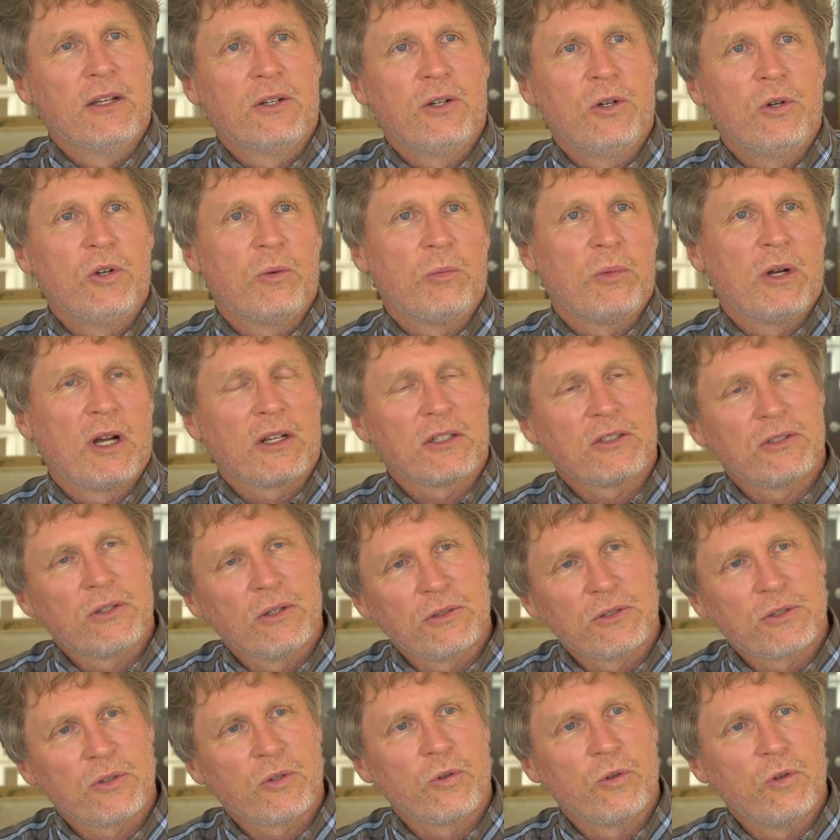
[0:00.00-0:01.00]
who amongst
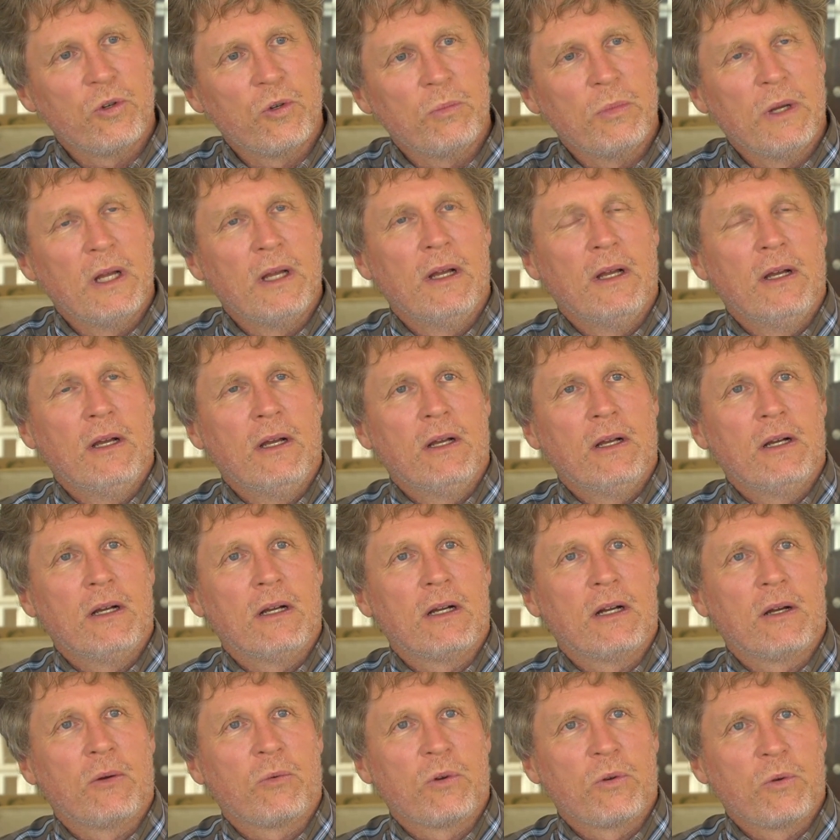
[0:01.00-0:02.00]
those group
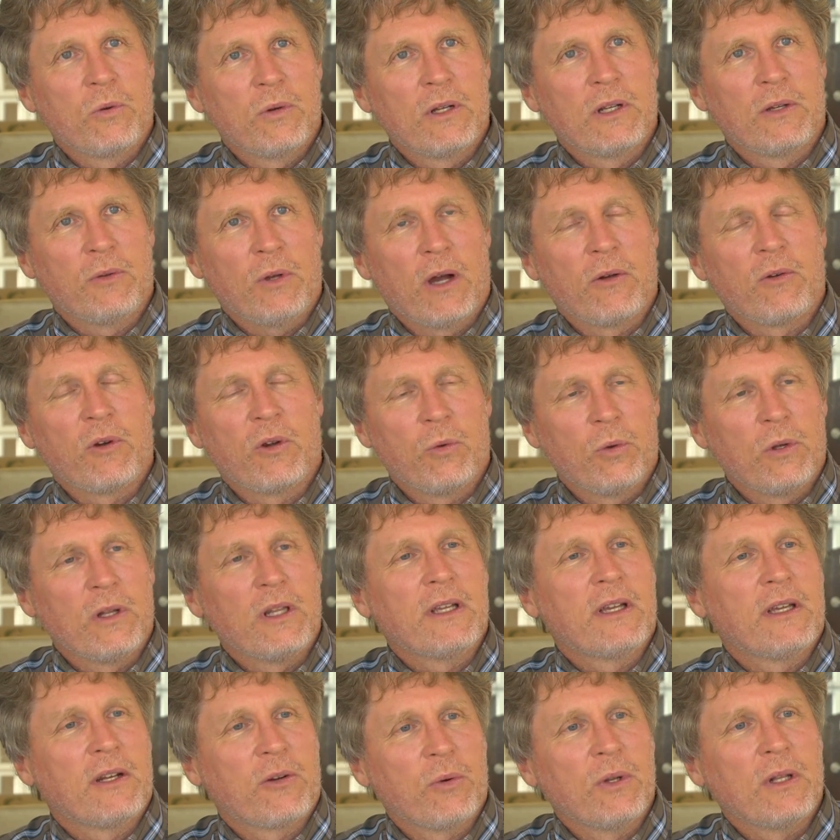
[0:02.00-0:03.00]
are we
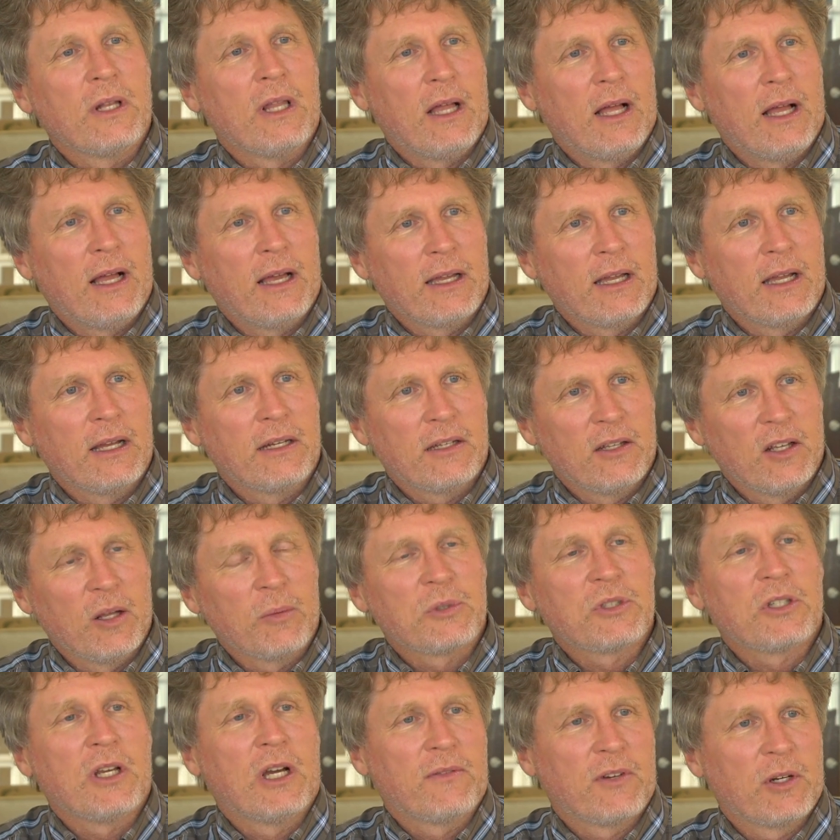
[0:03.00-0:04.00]
really going to rely on to
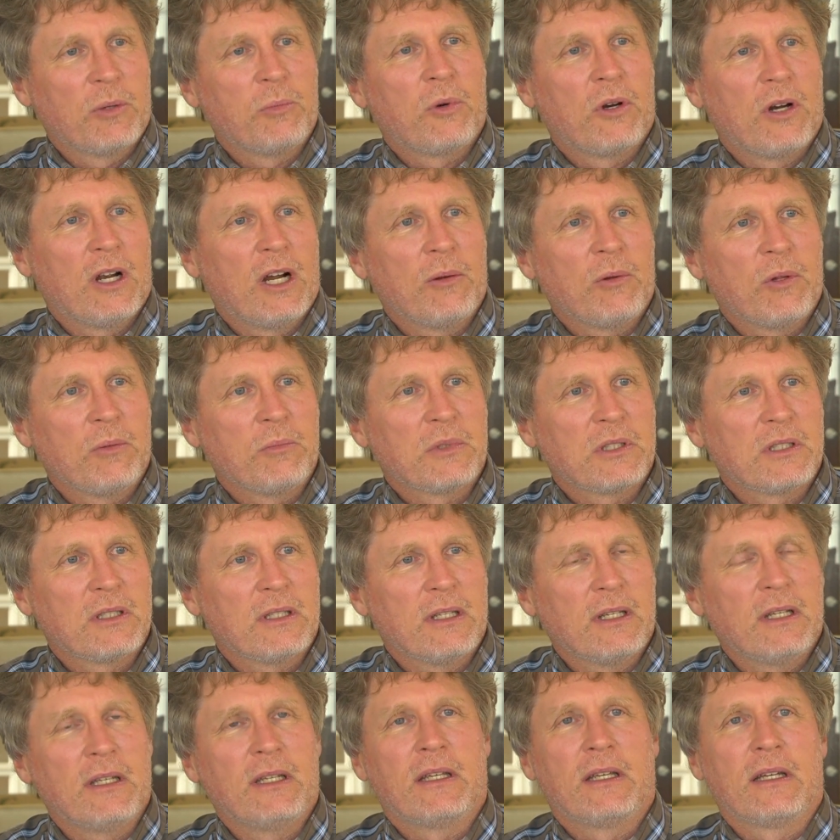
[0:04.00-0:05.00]
help solve our problems?
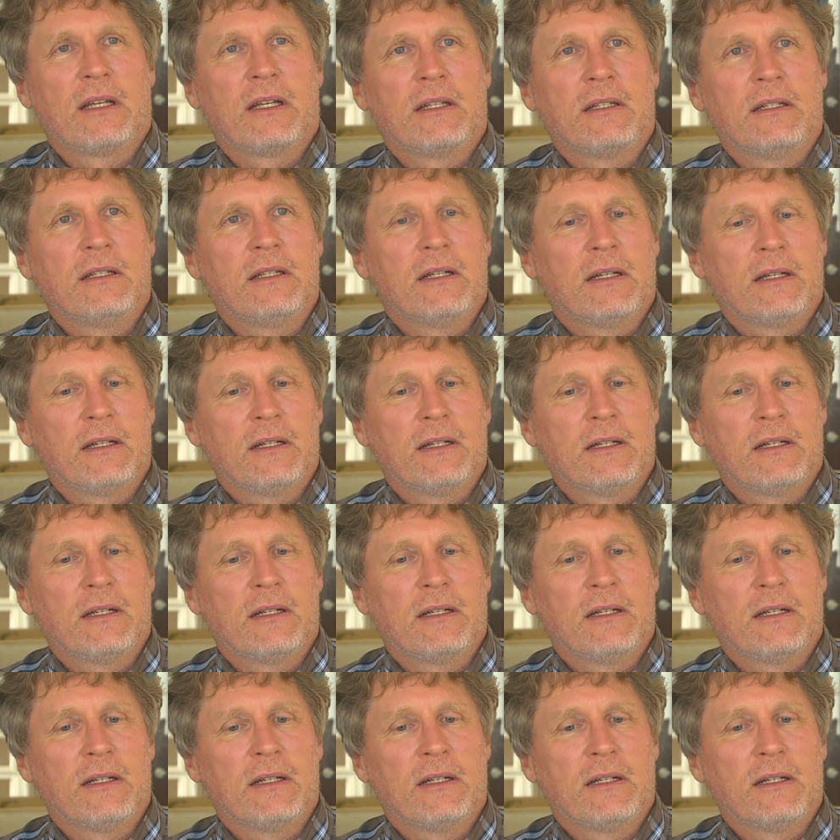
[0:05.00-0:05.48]
And